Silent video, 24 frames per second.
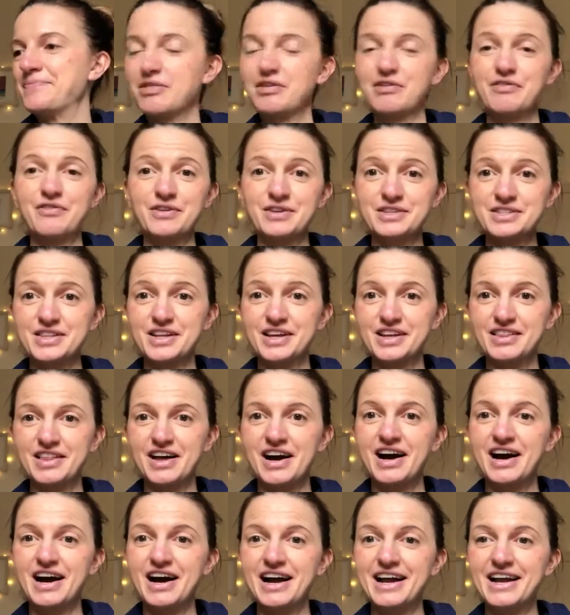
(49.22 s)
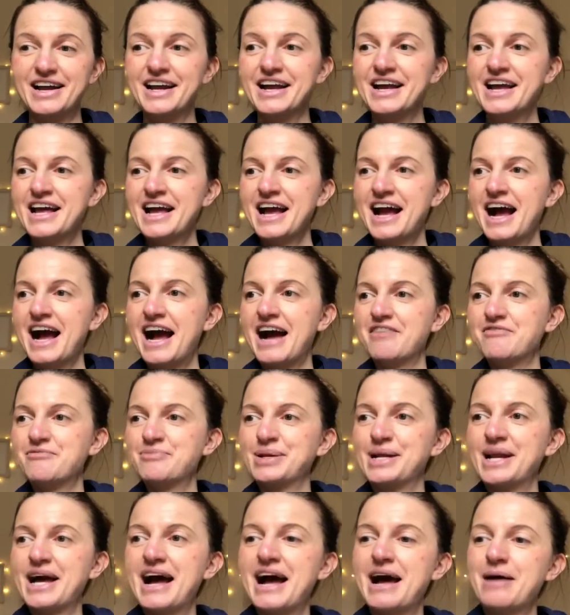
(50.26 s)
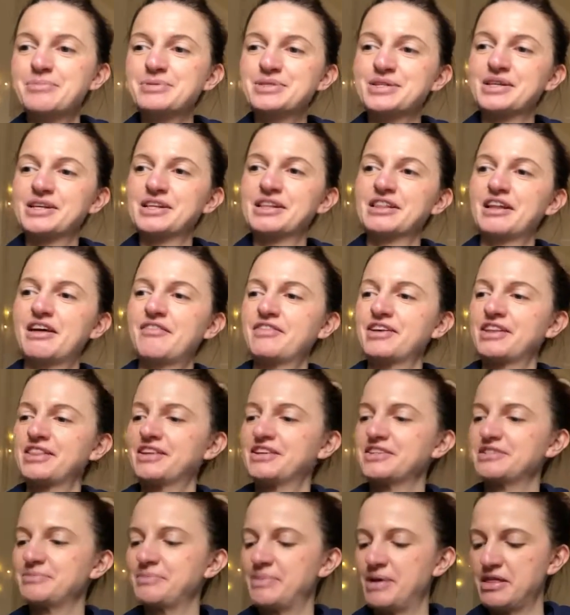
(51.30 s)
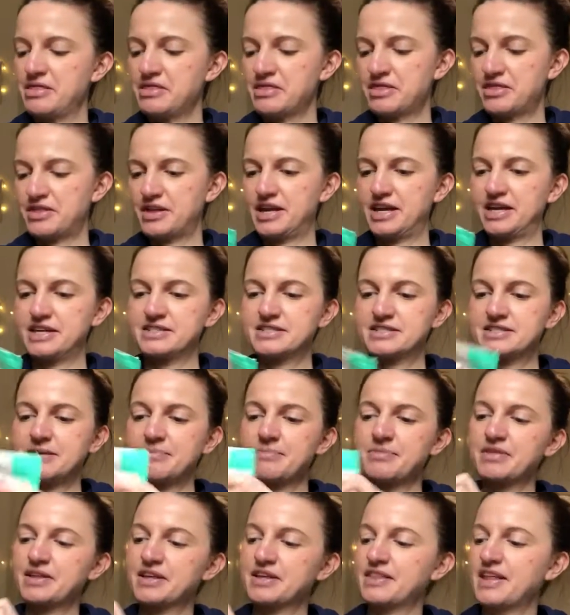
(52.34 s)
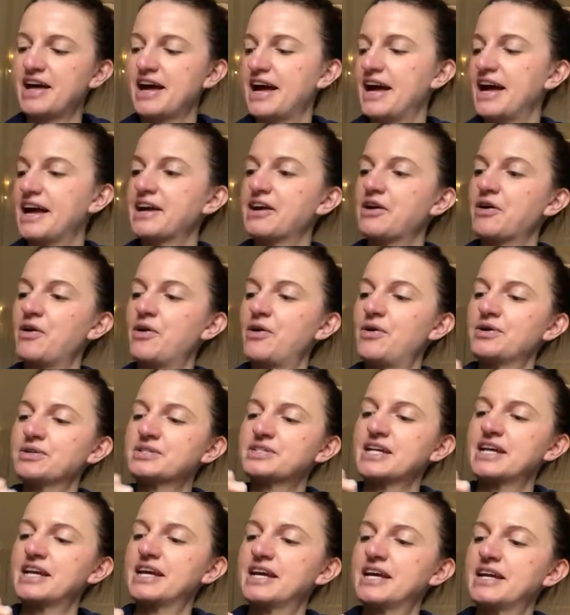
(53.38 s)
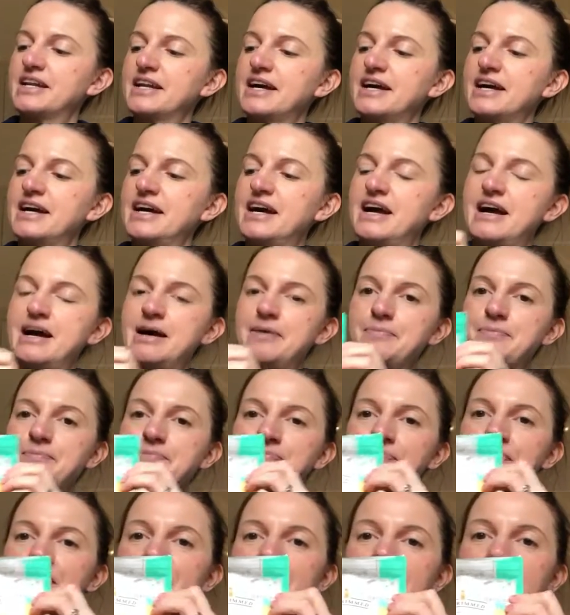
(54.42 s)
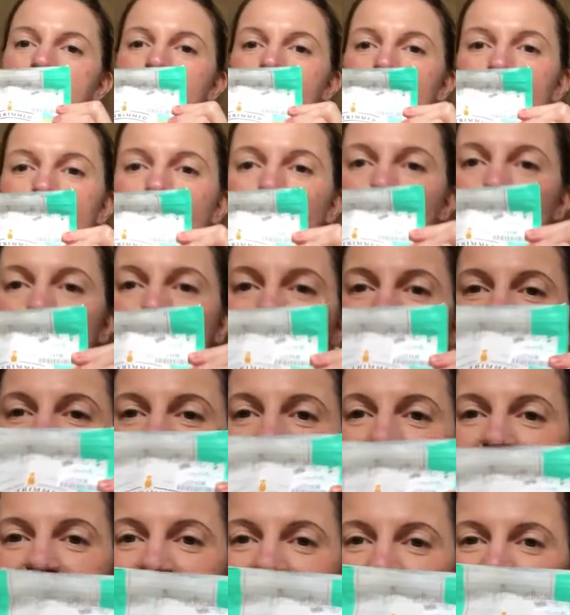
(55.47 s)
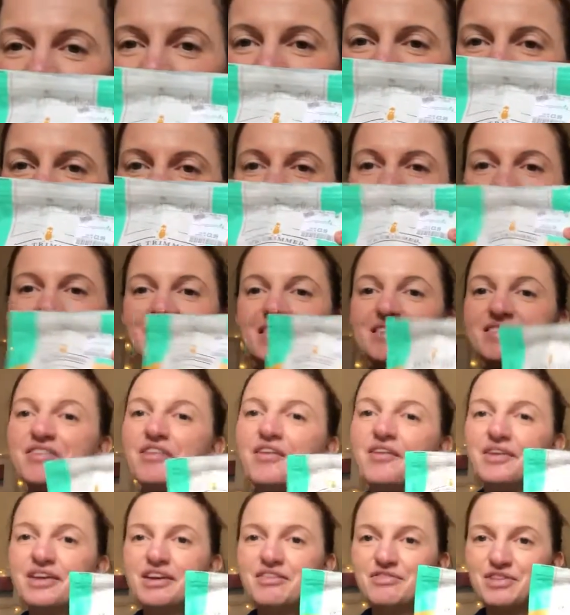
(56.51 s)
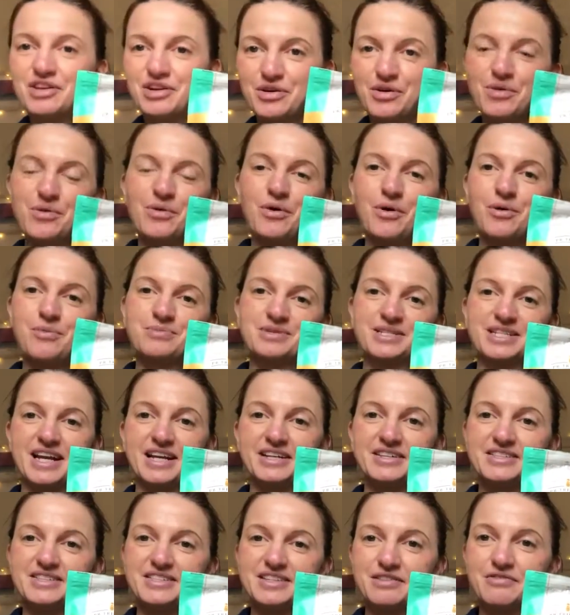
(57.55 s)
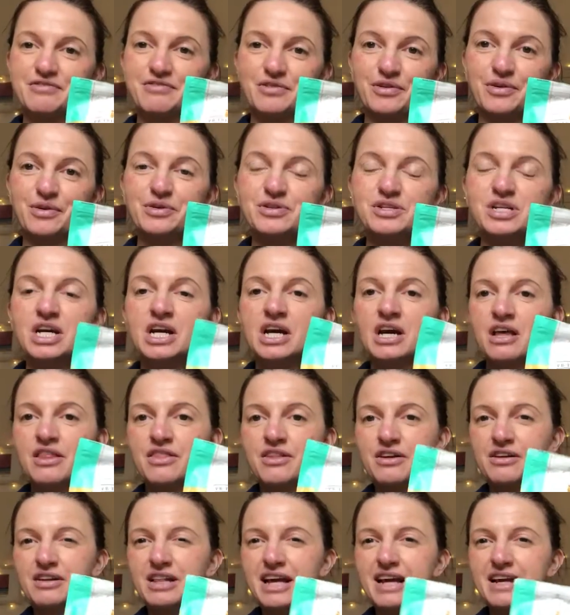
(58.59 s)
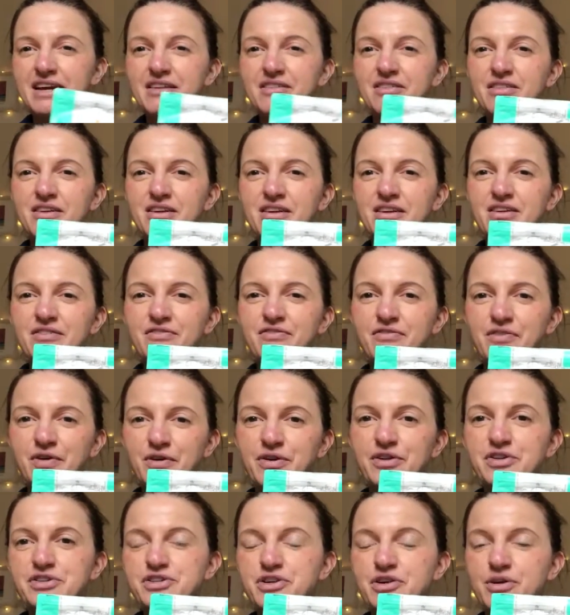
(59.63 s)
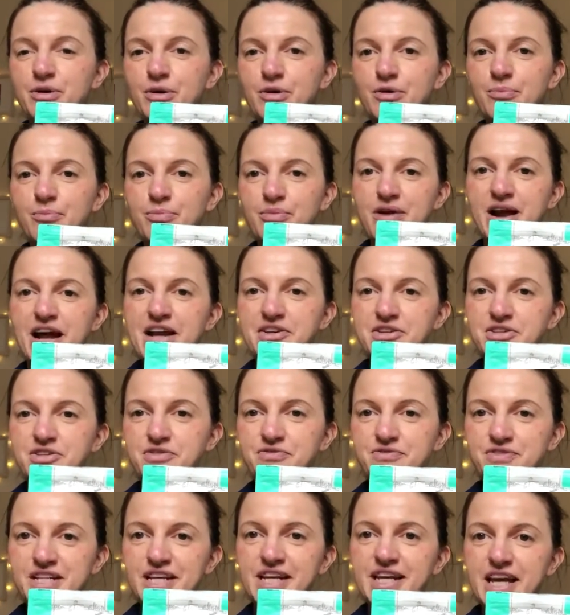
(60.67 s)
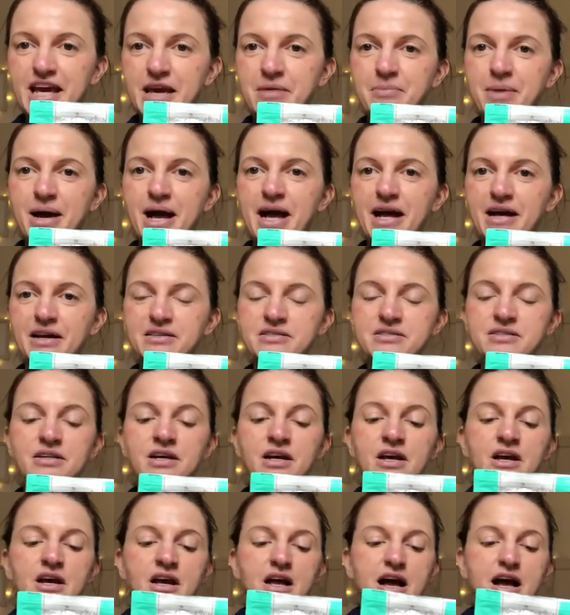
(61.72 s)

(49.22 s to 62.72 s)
The first thing that I have been absolutely loving this month is something that I got in HomeSense. I did not even know HomeSense did food. They're like the furniture branch of TK Maxx.